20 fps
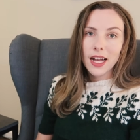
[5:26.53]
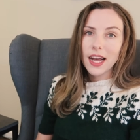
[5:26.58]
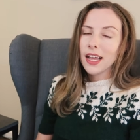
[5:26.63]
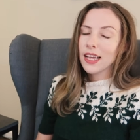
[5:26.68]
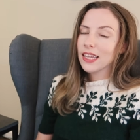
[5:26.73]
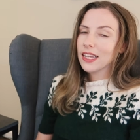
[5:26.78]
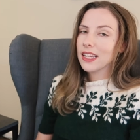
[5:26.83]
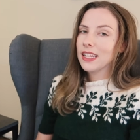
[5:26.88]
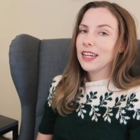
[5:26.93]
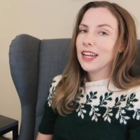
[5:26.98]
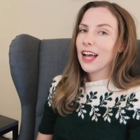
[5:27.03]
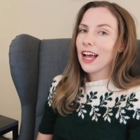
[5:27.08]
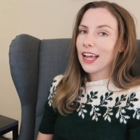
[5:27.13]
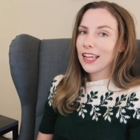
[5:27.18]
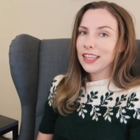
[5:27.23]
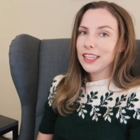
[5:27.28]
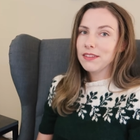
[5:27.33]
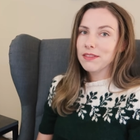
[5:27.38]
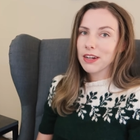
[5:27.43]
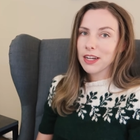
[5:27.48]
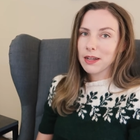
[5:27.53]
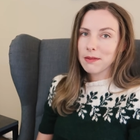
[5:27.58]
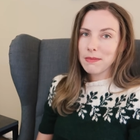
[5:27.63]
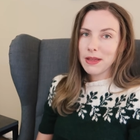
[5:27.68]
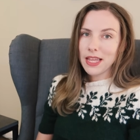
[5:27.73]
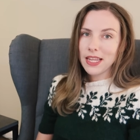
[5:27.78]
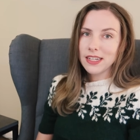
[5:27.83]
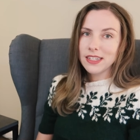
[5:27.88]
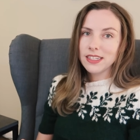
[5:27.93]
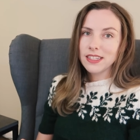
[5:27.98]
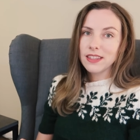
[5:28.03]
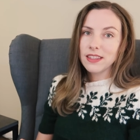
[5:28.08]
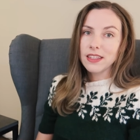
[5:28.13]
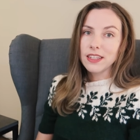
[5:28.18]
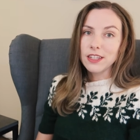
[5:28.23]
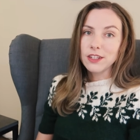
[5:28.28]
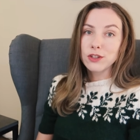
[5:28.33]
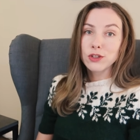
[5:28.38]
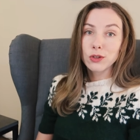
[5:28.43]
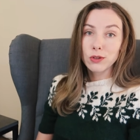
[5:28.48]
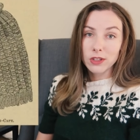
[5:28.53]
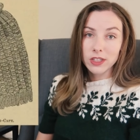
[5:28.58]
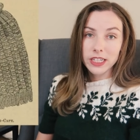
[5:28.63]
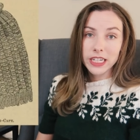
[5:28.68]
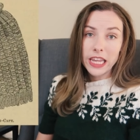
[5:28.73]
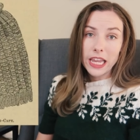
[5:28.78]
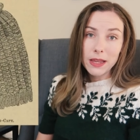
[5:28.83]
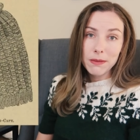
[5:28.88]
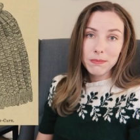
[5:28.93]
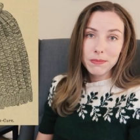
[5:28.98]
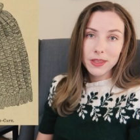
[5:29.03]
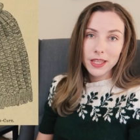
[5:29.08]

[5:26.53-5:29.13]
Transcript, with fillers: I can highly recommend the shoulder cape